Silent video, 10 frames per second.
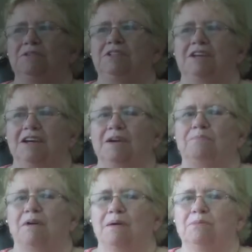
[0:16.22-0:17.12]
would say I
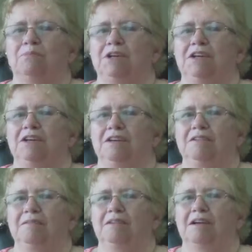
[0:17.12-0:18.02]

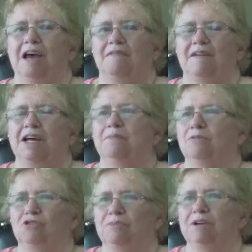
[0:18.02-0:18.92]
probably have had it
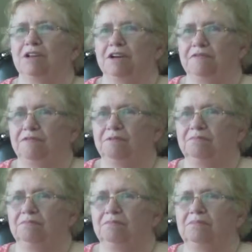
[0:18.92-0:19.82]
most of my life
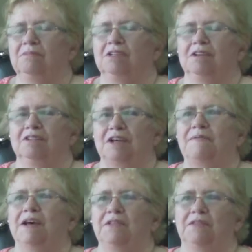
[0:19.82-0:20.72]
because
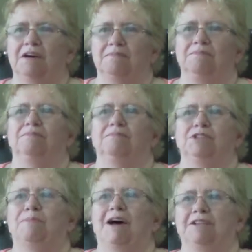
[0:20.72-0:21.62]
I've had the
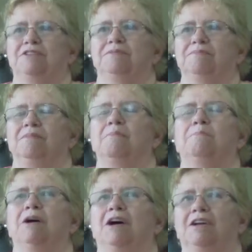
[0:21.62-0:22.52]
spots.
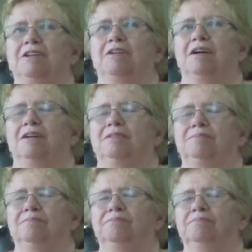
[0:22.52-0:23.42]
But
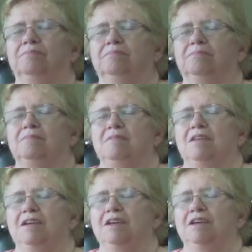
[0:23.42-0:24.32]

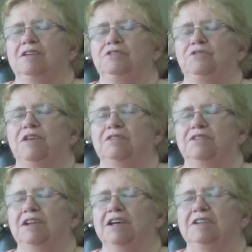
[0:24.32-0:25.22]
in
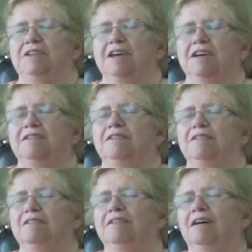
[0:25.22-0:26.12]
2009-10,
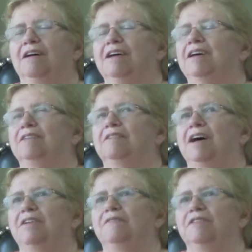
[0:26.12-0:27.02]
I had a
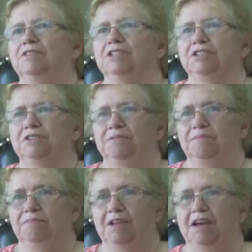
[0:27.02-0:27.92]
lot of illness.
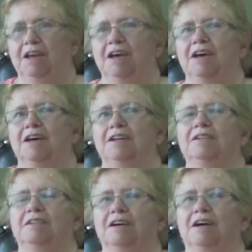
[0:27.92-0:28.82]
Mm-hmm.
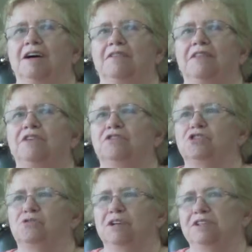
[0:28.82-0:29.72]
And I think the
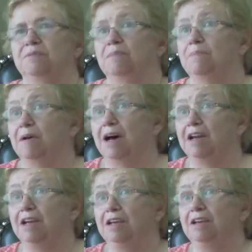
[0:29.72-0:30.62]
stress in my
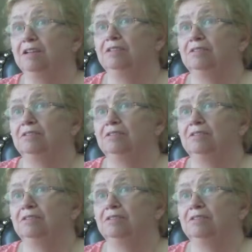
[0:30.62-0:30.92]
body